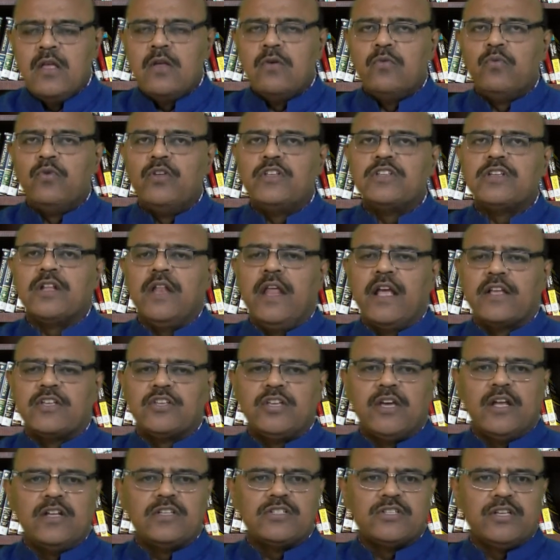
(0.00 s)
which
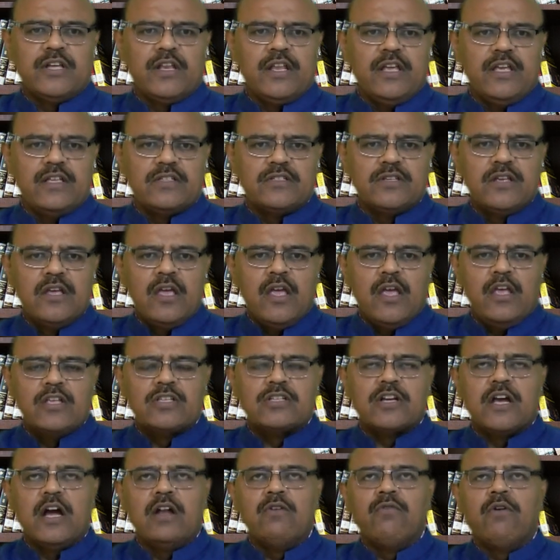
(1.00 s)
lecture series is
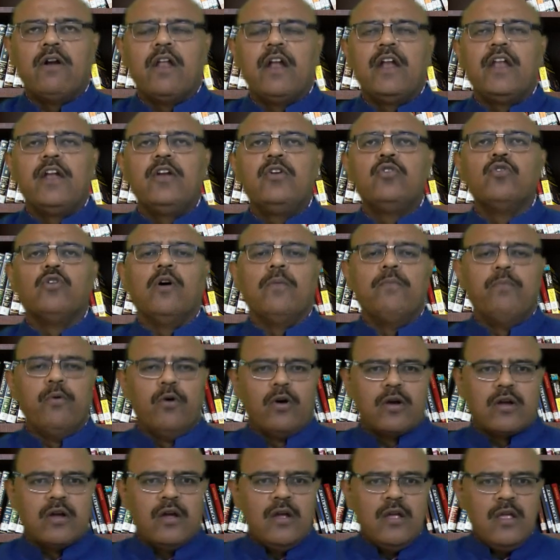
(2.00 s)
converted into a
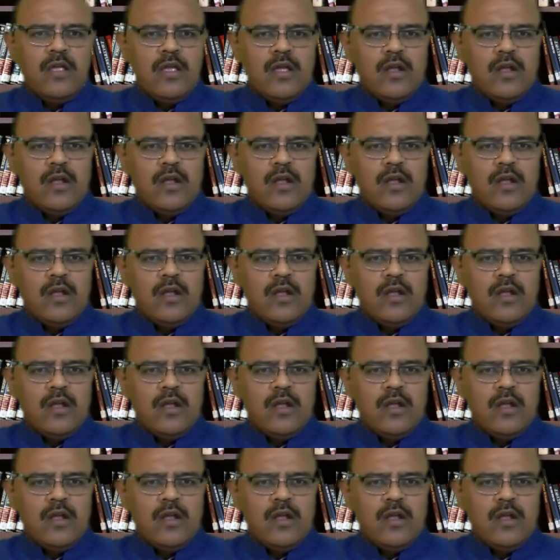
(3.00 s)
book,